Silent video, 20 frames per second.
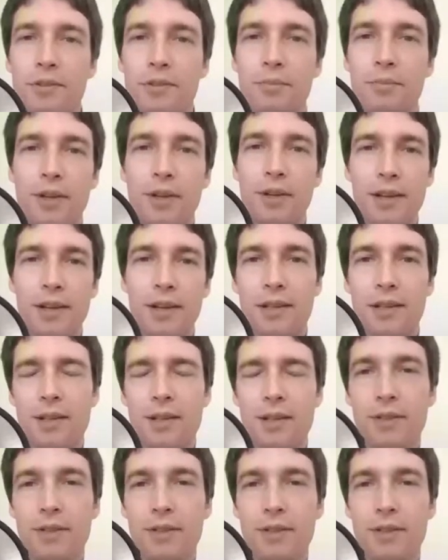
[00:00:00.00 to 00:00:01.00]
you put asset
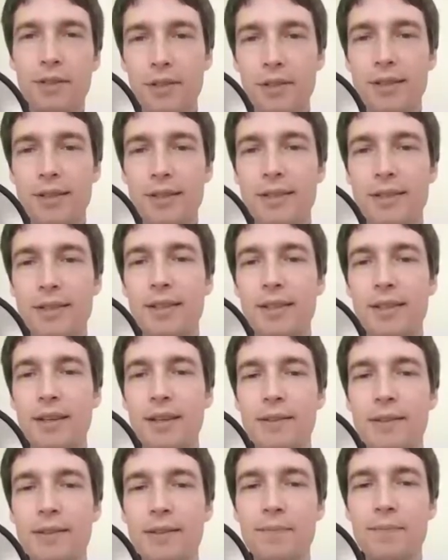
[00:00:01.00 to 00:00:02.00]
definitions,
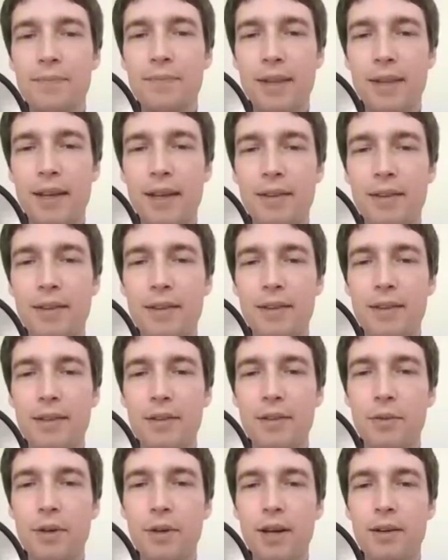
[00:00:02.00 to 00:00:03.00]
um, and then
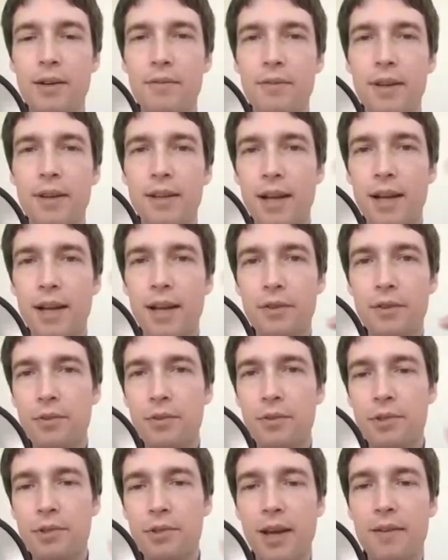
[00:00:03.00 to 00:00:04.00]
you have accounts
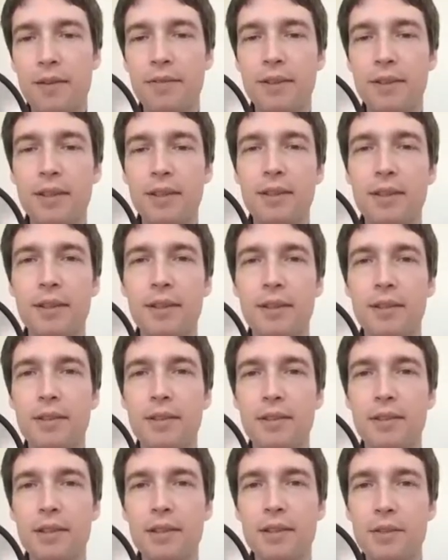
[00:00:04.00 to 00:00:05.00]
which have the uh,
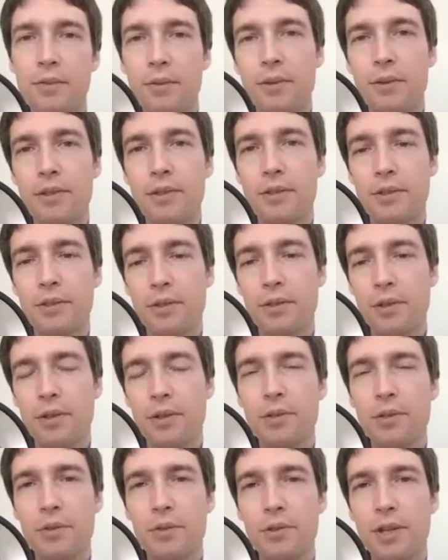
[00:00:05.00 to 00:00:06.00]
signatories
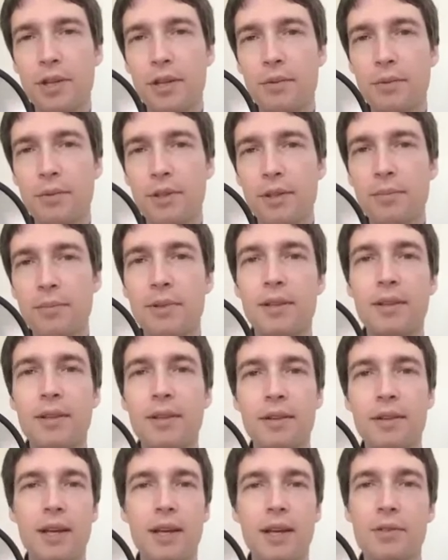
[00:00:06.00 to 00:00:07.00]
associated with them, and
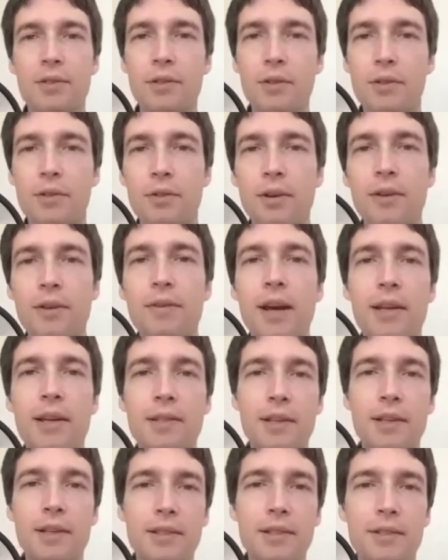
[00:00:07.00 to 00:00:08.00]
accounts also have
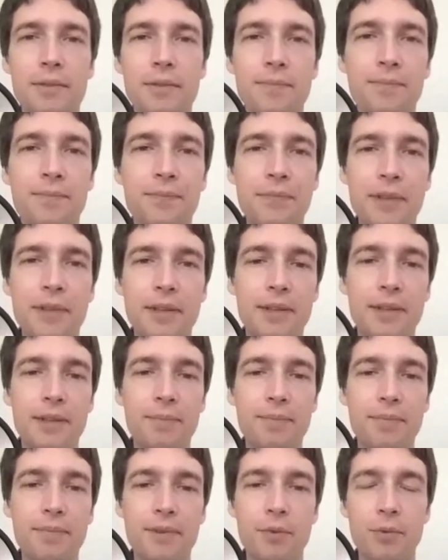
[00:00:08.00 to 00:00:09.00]
assets,
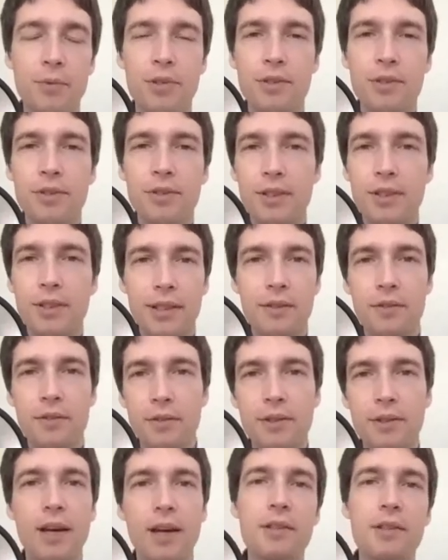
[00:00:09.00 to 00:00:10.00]
um, which link
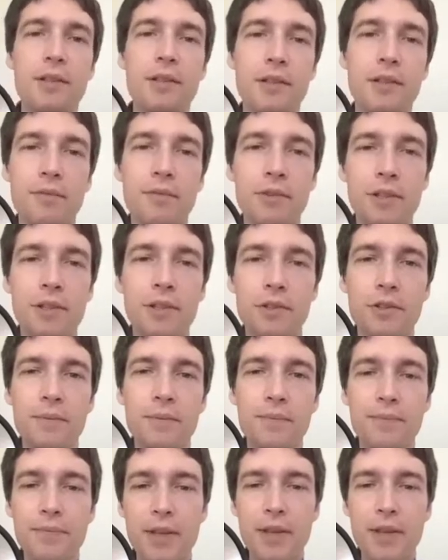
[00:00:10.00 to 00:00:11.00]
to the asset definition.